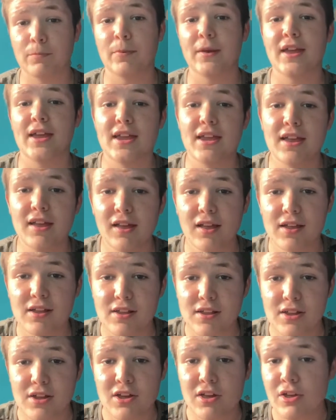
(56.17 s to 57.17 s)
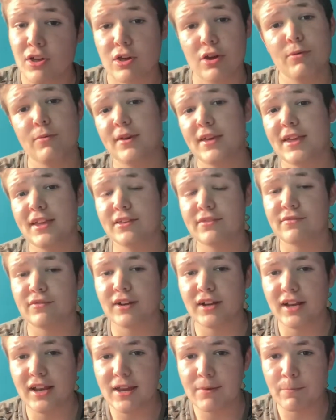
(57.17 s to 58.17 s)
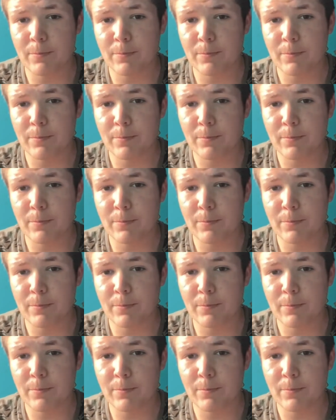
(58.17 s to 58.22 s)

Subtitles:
be who he is, really.